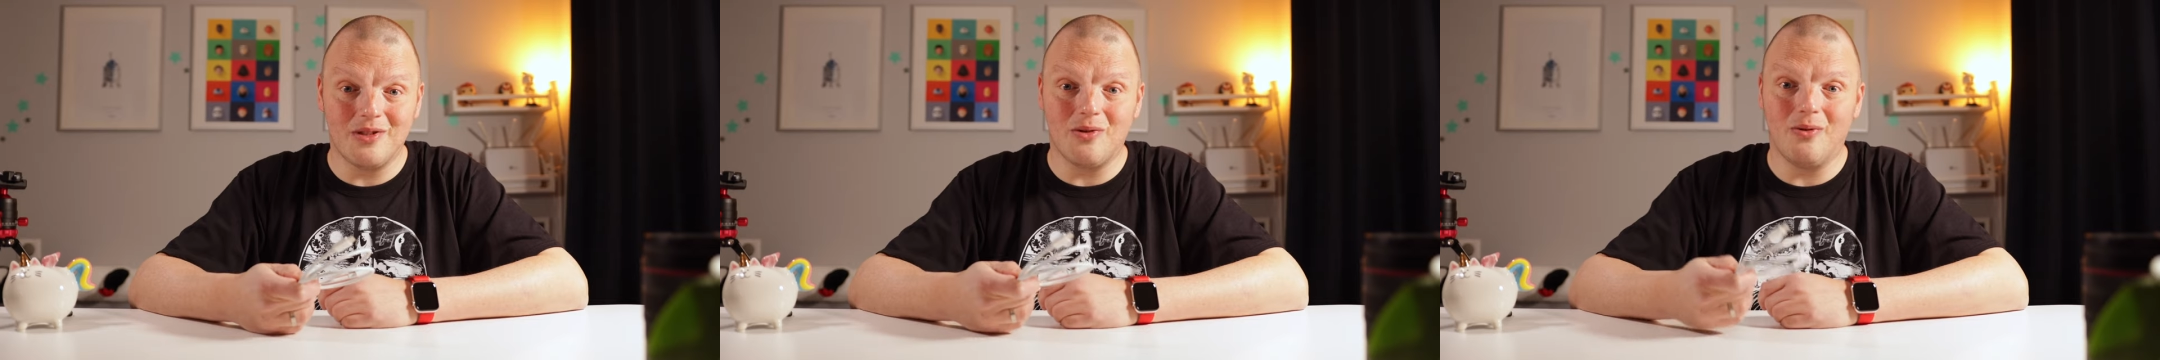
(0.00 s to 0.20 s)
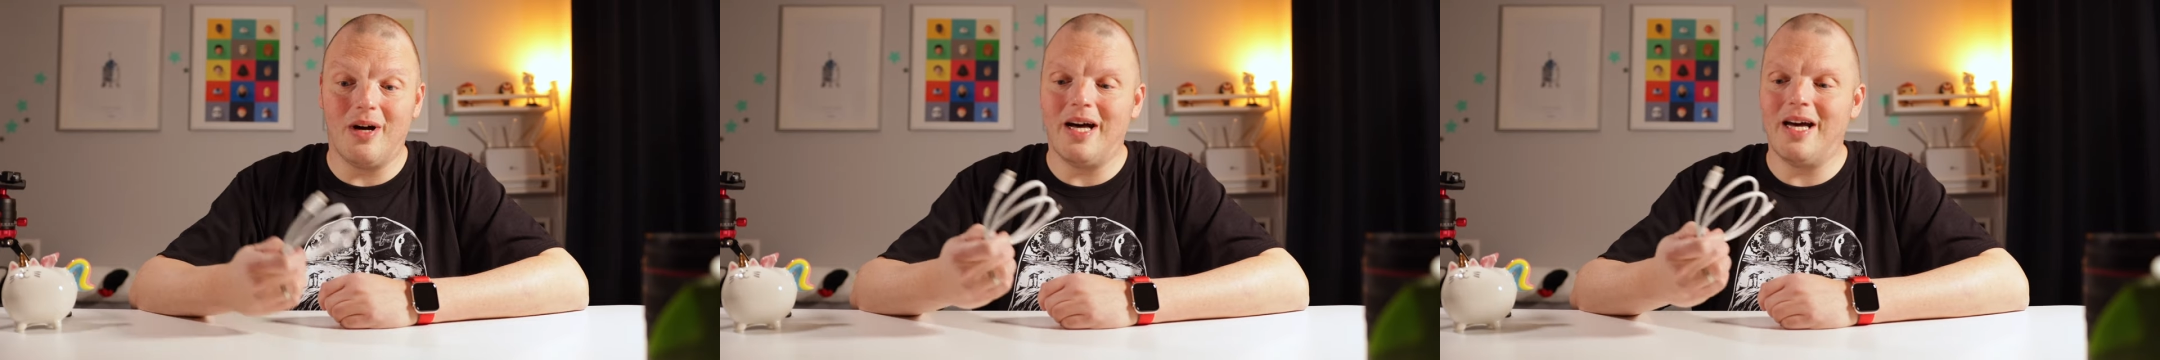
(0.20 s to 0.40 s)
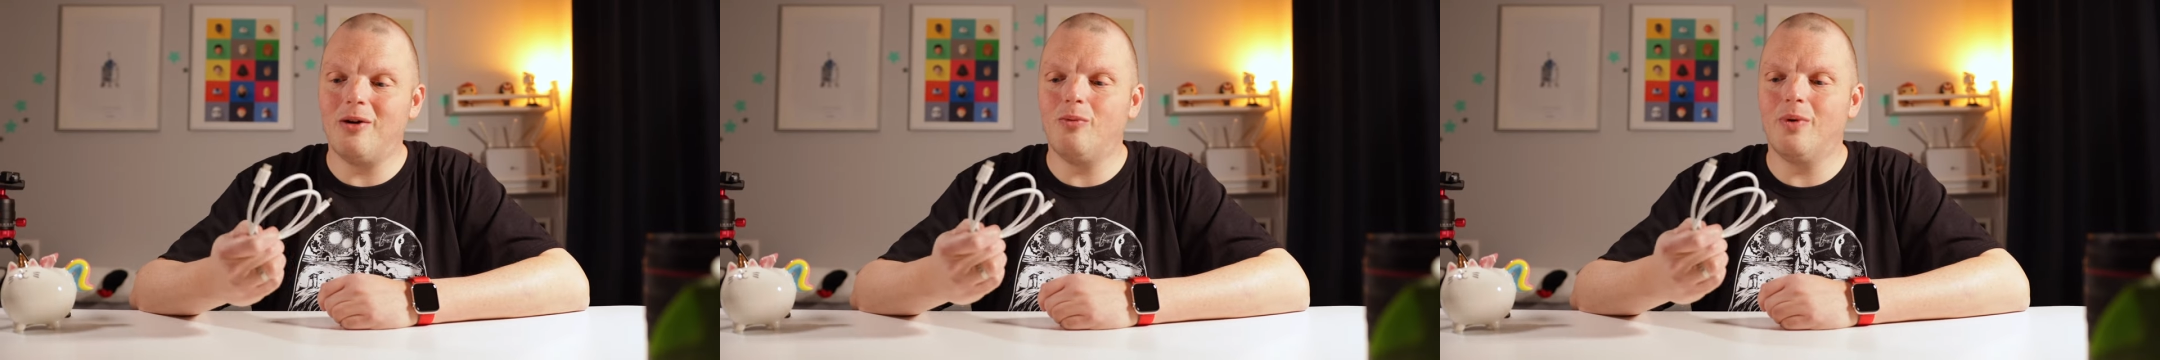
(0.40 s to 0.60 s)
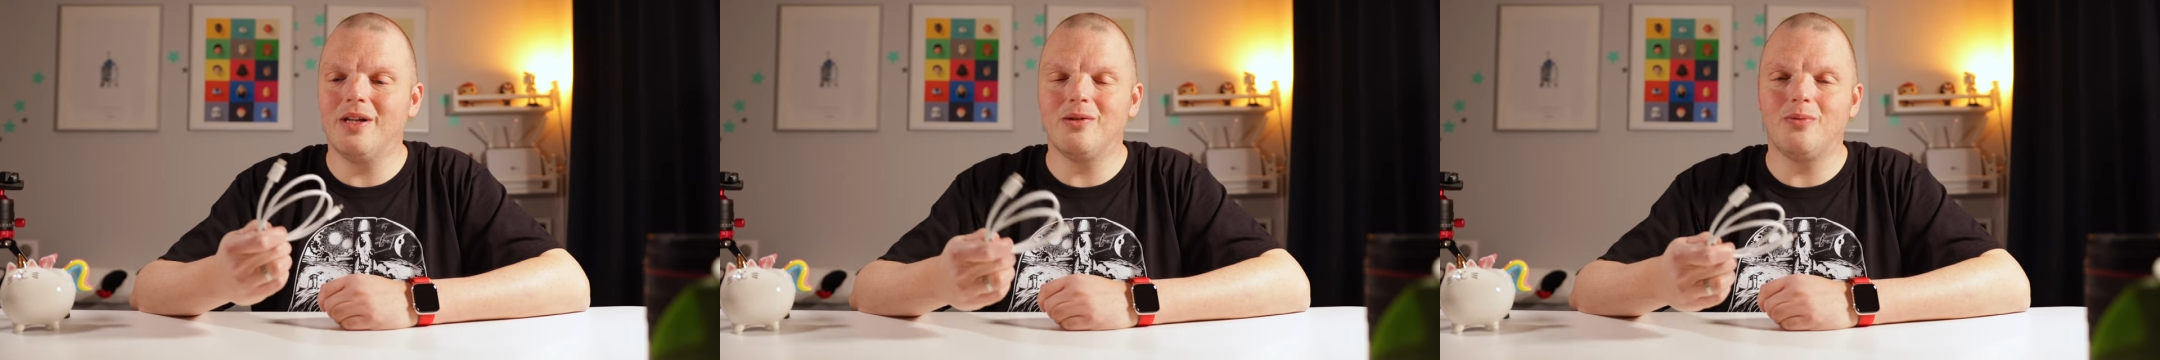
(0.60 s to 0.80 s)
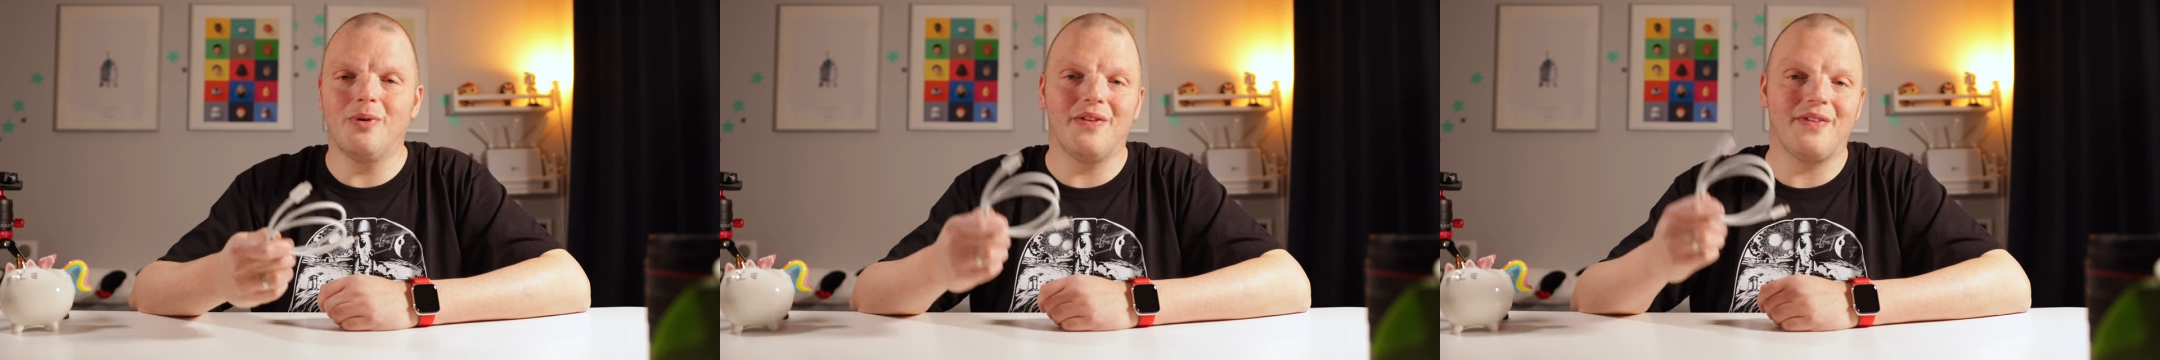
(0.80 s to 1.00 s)
so I
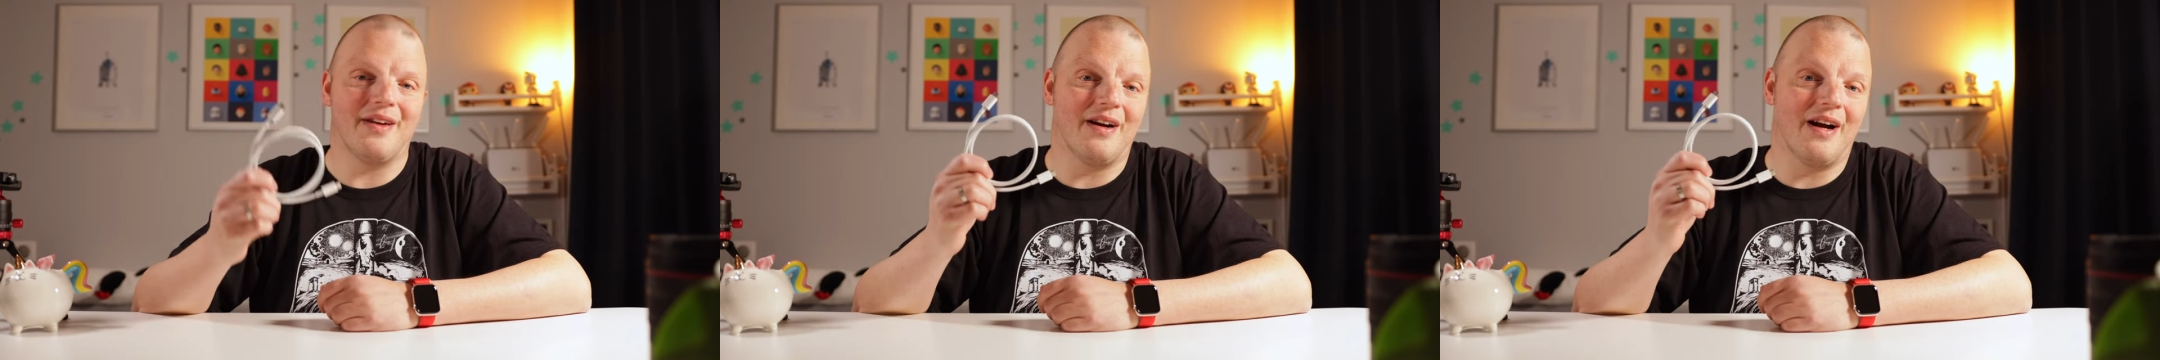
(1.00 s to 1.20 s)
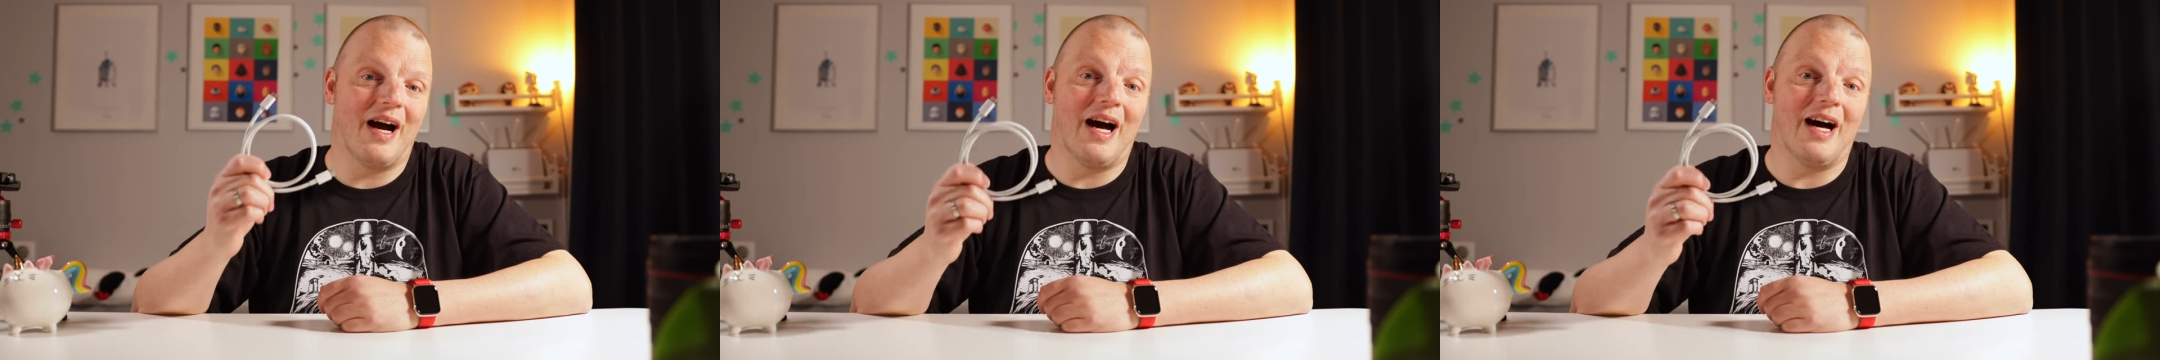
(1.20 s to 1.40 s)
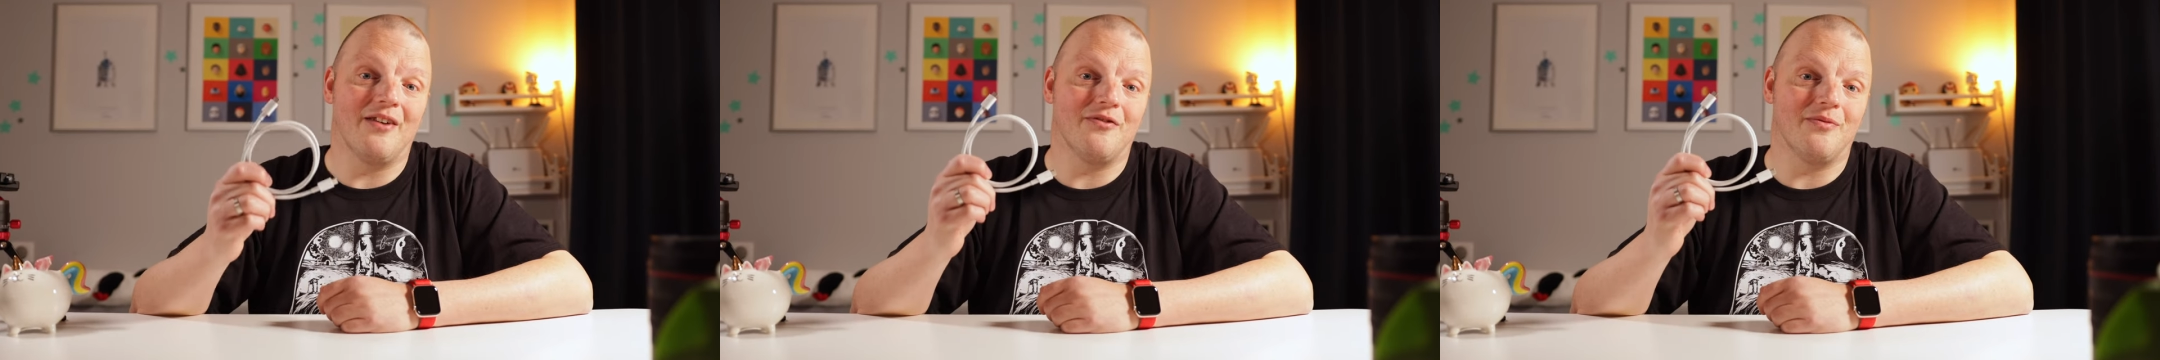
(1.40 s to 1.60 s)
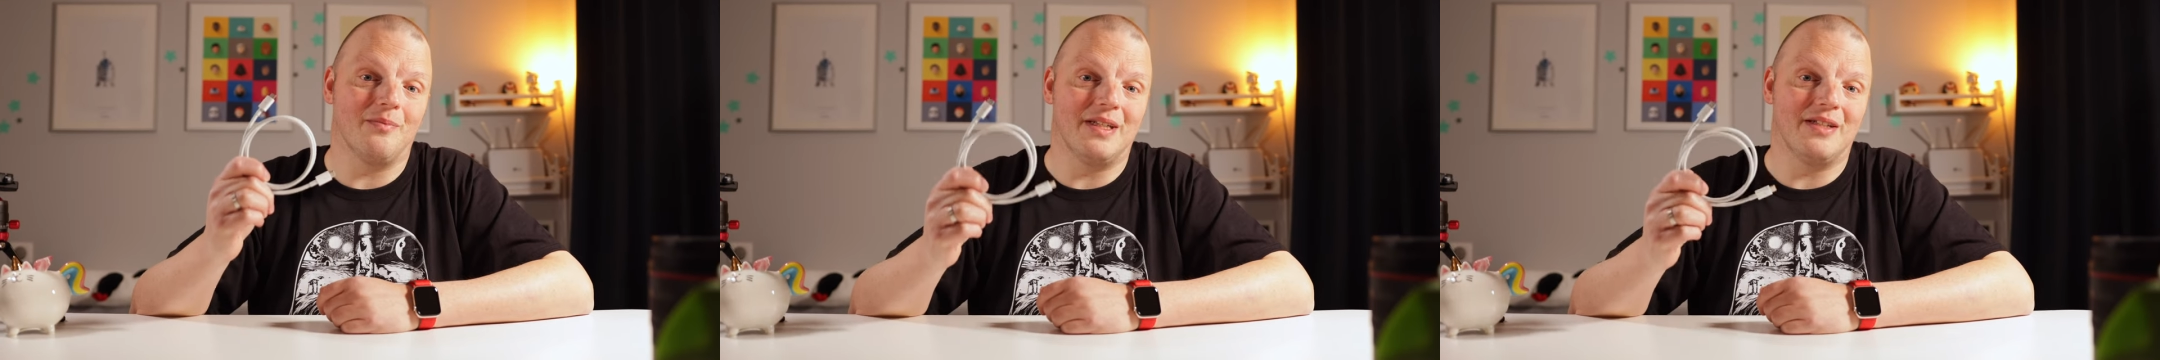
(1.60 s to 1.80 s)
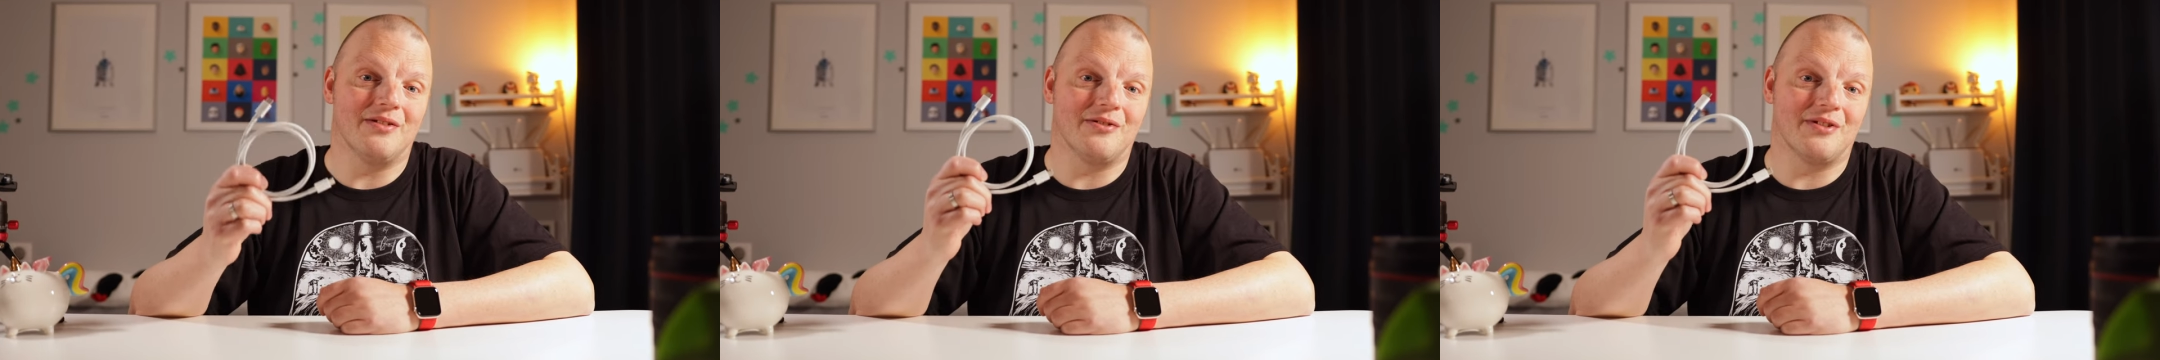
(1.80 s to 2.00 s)
went with their half
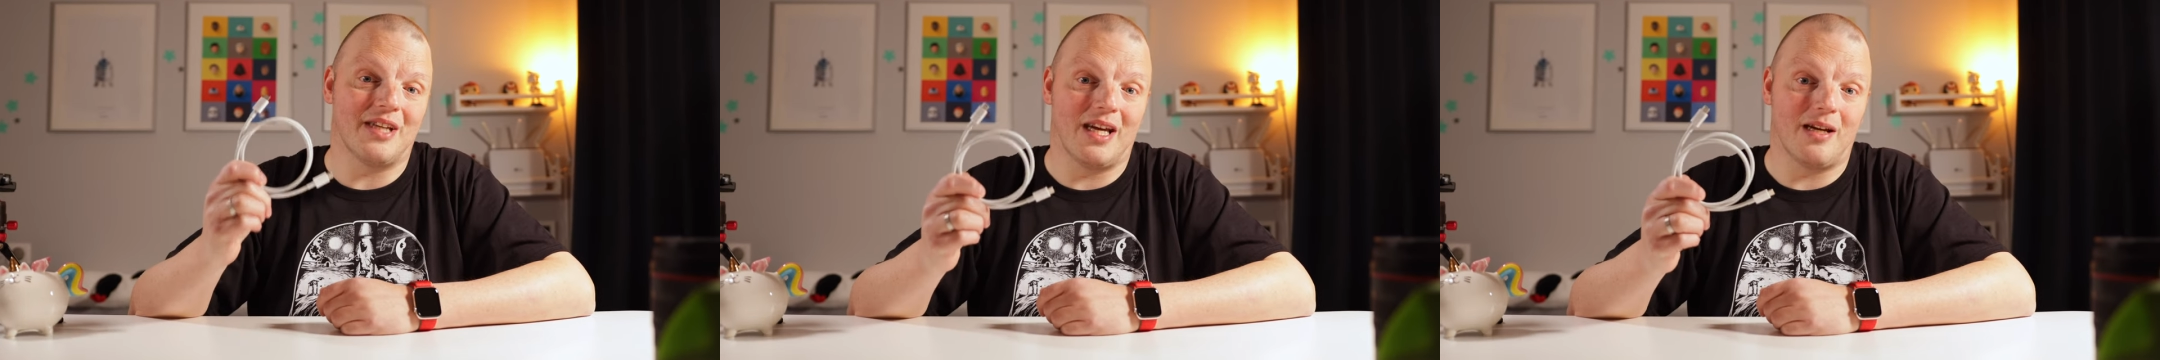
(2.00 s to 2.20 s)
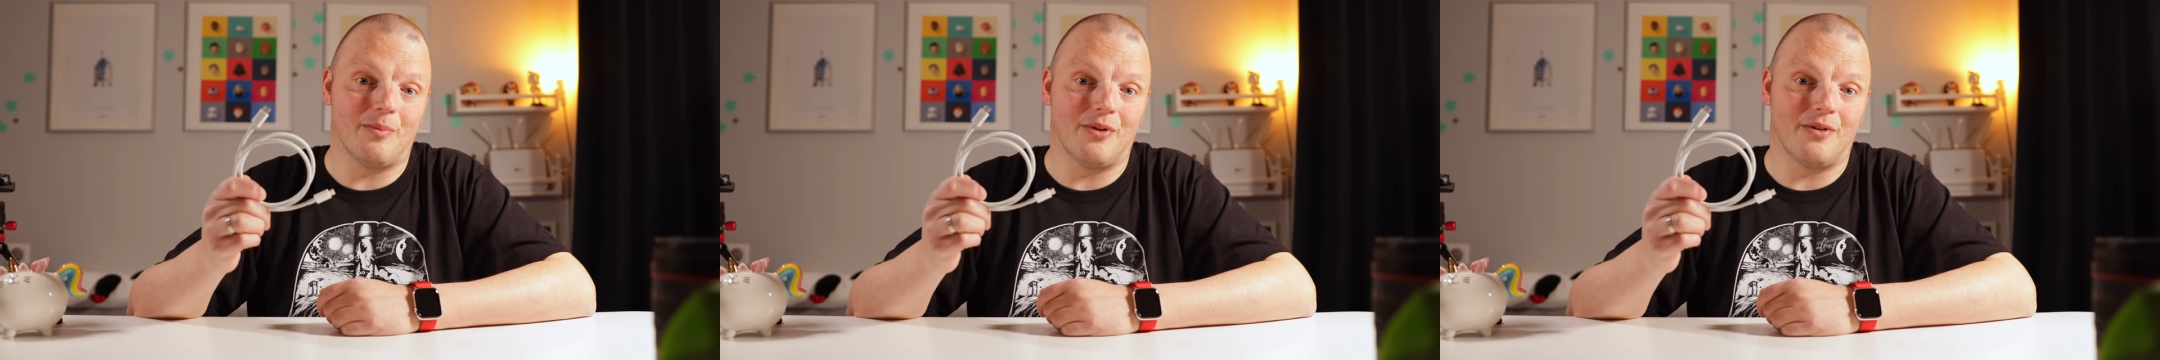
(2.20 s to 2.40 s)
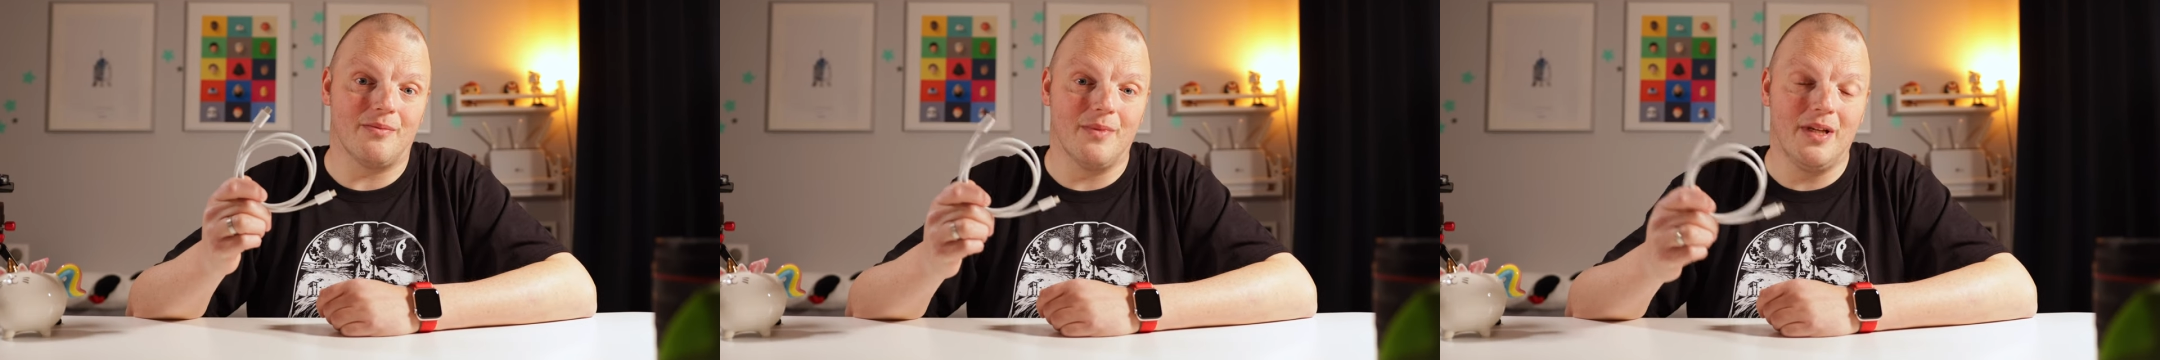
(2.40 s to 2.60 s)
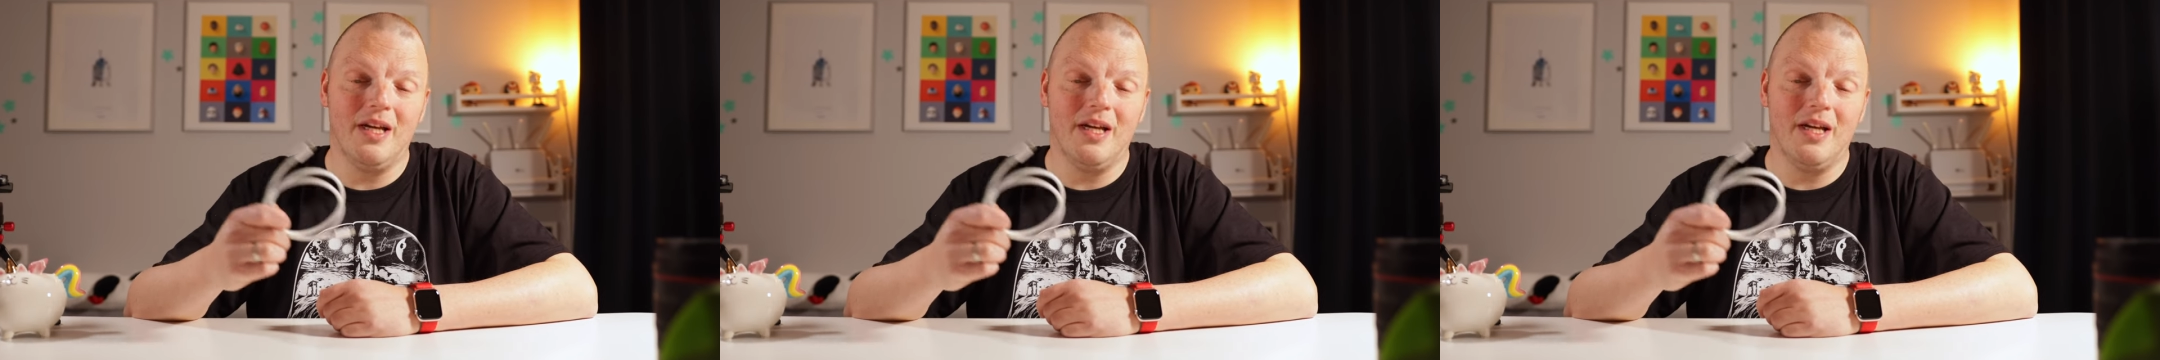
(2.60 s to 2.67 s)
meter cable.